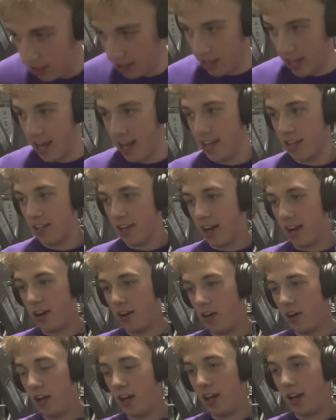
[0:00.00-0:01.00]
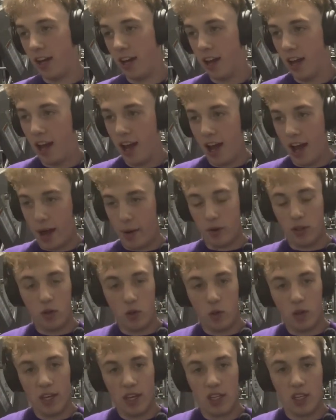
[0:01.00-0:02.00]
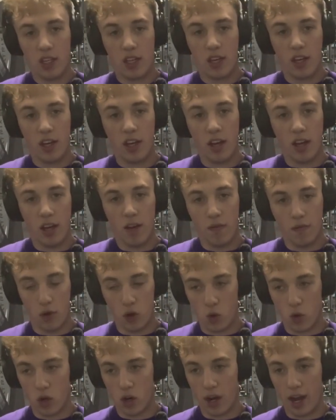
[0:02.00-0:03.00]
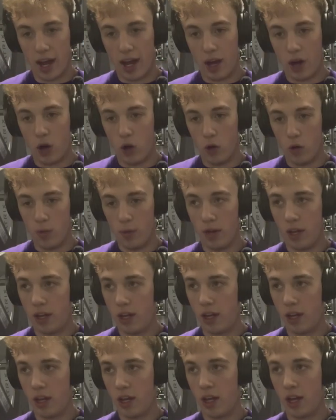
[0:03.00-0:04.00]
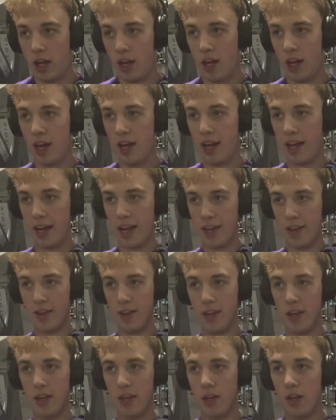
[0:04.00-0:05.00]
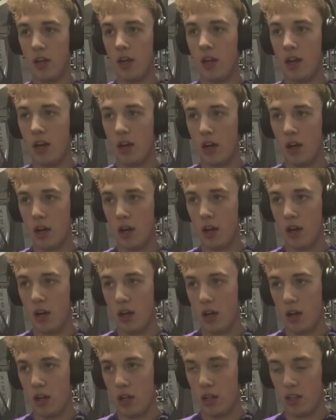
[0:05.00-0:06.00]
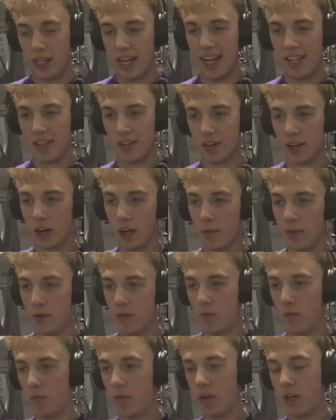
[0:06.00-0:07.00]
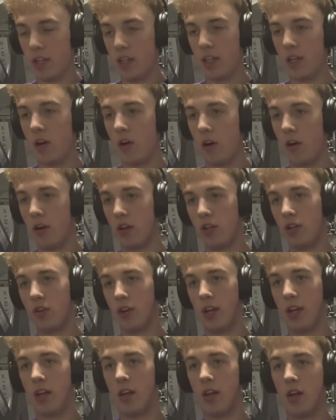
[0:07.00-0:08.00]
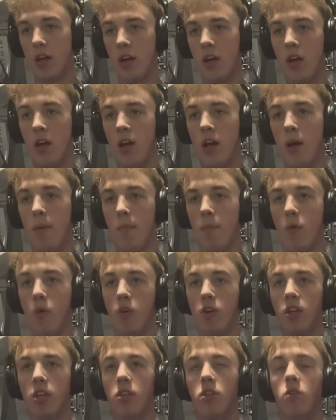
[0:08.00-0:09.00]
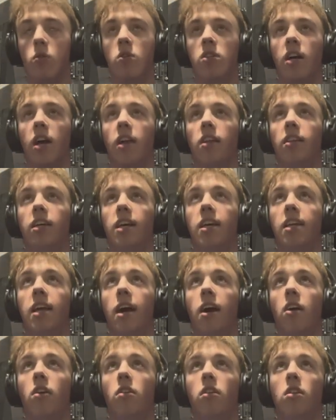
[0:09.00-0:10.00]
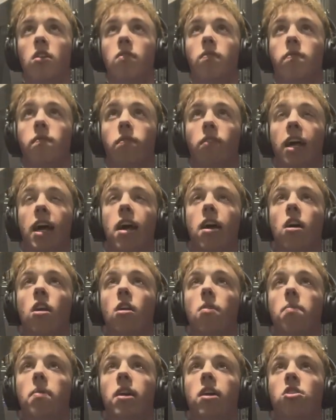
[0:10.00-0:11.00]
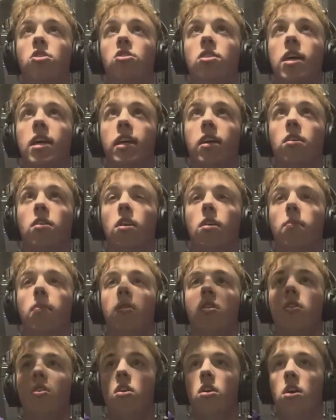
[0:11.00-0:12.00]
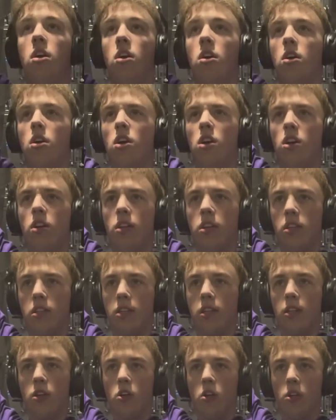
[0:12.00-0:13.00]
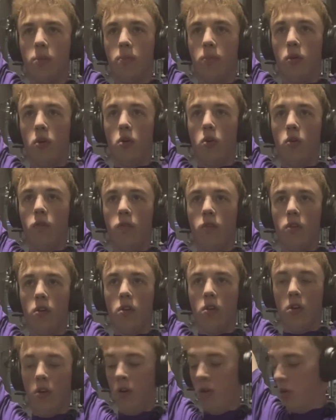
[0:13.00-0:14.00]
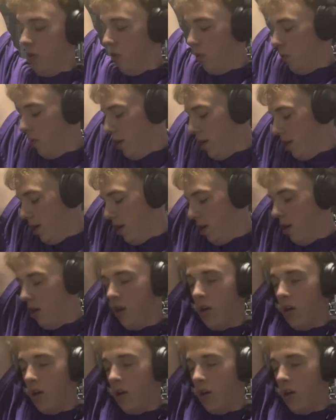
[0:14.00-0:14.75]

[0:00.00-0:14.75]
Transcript: That is how I would do this if we were at home. And then lats are going to be really hard to train. What you can do is kind of lay down flat on a bench, take a dumbbell, this thing called a pullover, all the way,